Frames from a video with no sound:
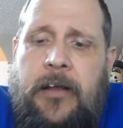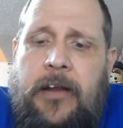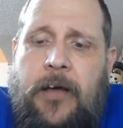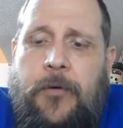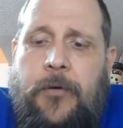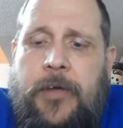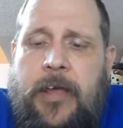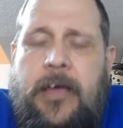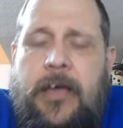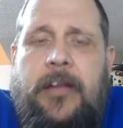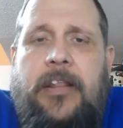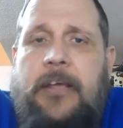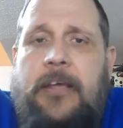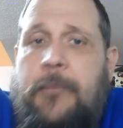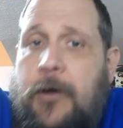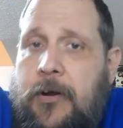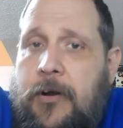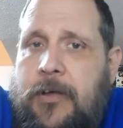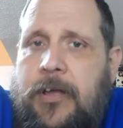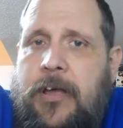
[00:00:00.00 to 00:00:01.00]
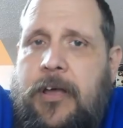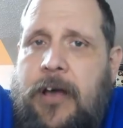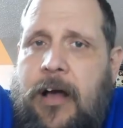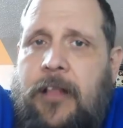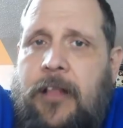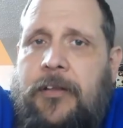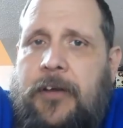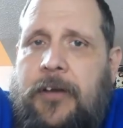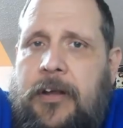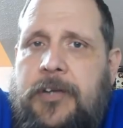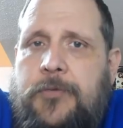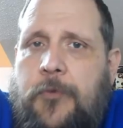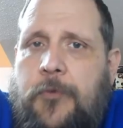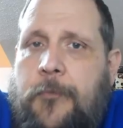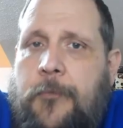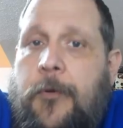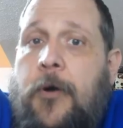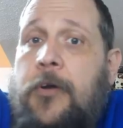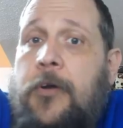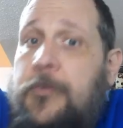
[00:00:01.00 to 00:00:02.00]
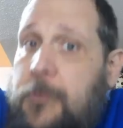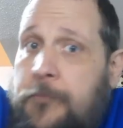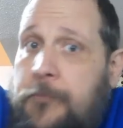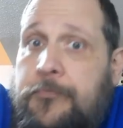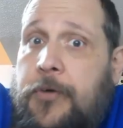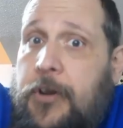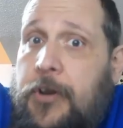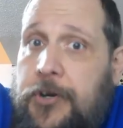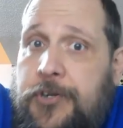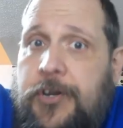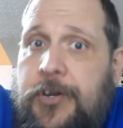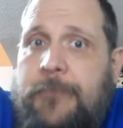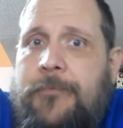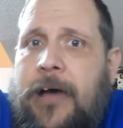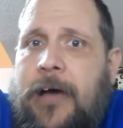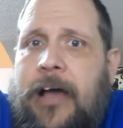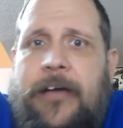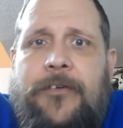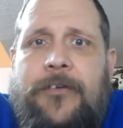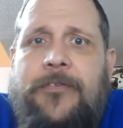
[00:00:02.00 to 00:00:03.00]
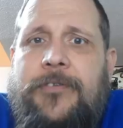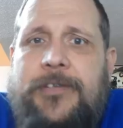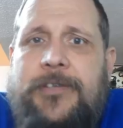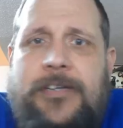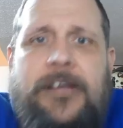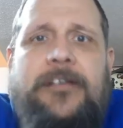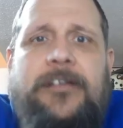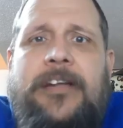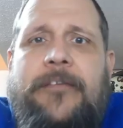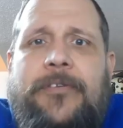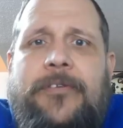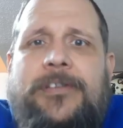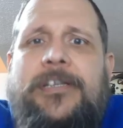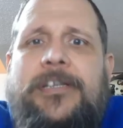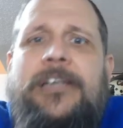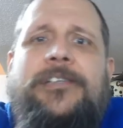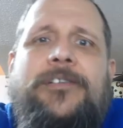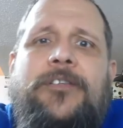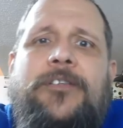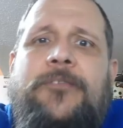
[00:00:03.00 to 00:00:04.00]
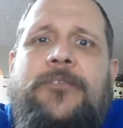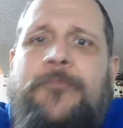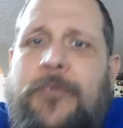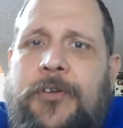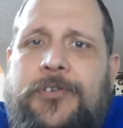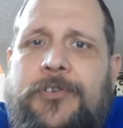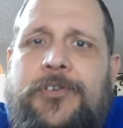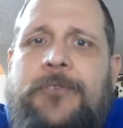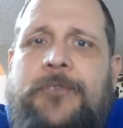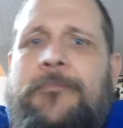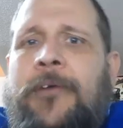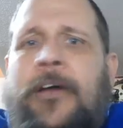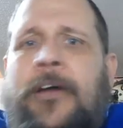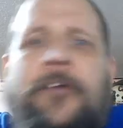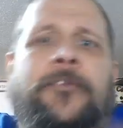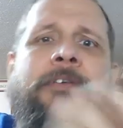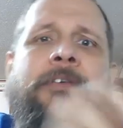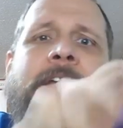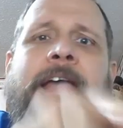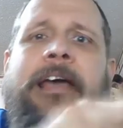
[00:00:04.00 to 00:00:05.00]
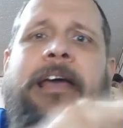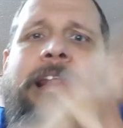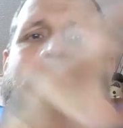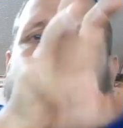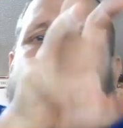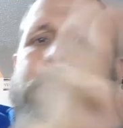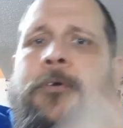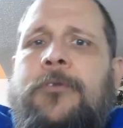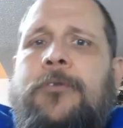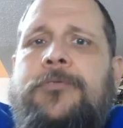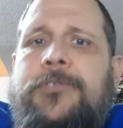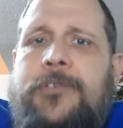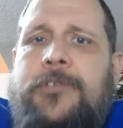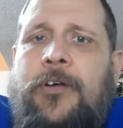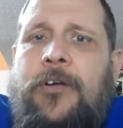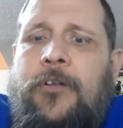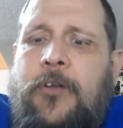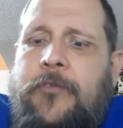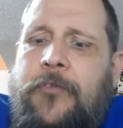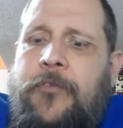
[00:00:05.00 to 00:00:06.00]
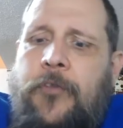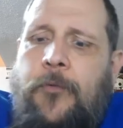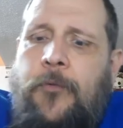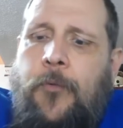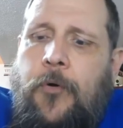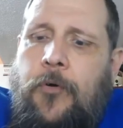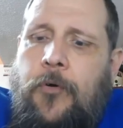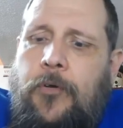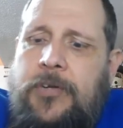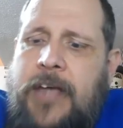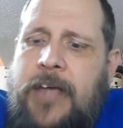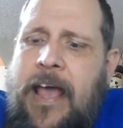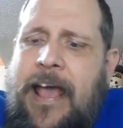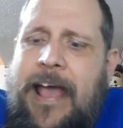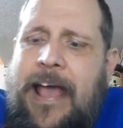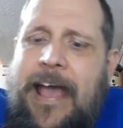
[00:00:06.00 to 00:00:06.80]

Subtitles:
Now, again, the American colonies were part of the British Empire. The sun never sets on the British Empire. They had outposts all over the world.